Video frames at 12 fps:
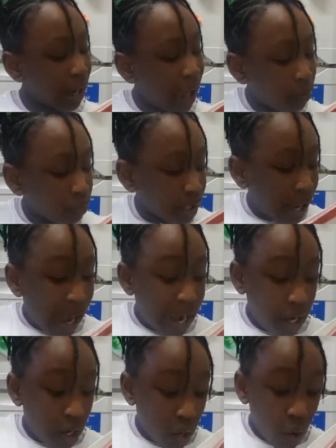louder
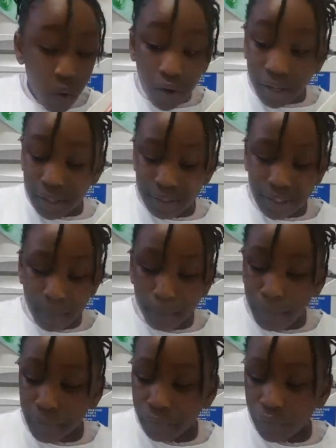and longer
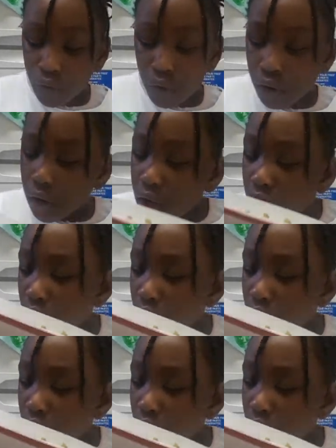than before.